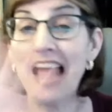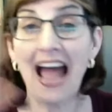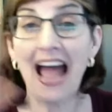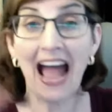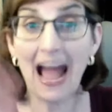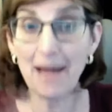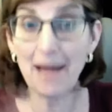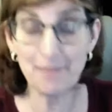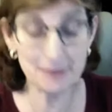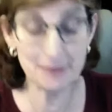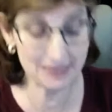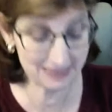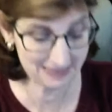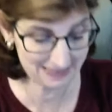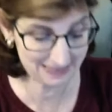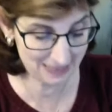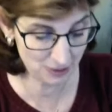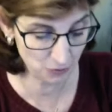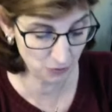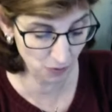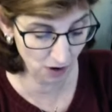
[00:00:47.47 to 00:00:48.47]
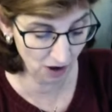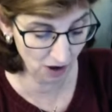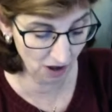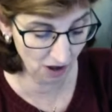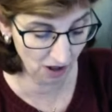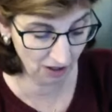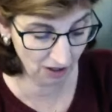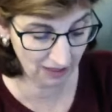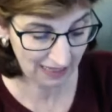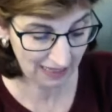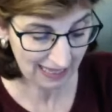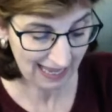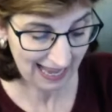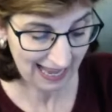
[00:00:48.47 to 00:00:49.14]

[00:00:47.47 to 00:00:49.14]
happy to see you all.